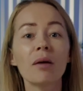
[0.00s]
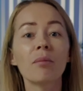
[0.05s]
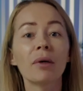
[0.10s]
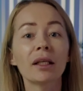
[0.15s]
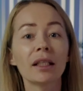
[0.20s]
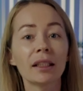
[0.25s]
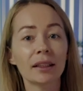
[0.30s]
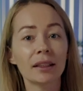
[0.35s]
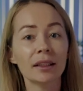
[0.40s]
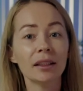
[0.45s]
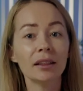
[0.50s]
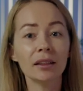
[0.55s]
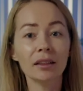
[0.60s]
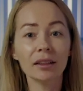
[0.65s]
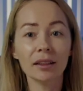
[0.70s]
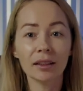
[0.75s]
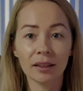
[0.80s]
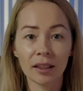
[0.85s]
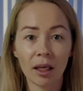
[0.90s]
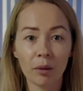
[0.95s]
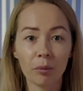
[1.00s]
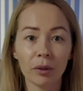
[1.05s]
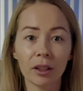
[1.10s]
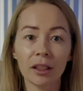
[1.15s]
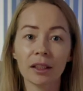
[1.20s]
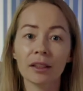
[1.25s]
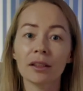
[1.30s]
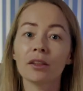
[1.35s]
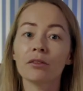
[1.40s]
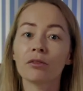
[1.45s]
but are sitting
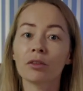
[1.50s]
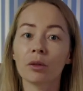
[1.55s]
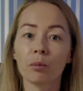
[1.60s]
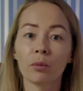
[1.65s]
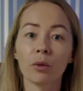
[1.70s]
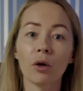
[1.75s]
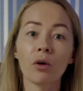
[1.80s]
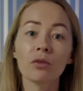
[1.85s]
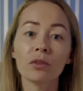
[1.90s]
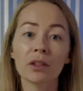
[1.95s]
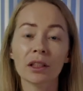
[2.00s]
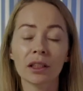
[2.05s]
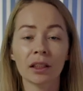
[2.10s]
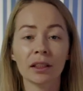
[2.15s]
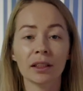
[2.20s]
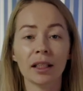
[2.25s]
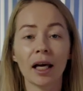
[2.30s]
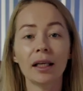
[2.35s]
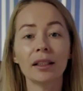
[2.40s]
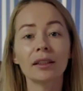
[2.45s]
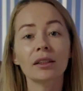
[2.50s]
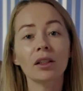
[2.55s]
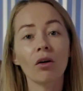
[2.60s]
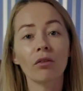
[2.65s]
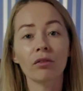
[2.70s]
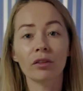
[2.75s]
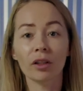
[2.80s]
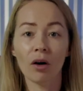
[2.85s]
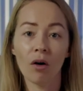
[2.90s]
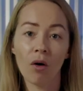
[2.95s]
separately from both sides
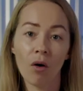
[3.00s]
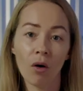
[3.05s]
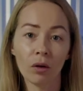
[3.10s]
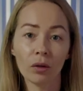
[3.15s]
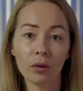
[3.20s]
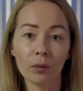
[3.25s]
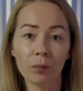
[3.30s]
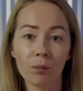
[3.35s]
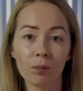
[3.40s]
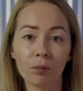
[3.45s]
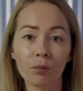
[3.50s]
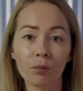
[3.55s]
of the hall.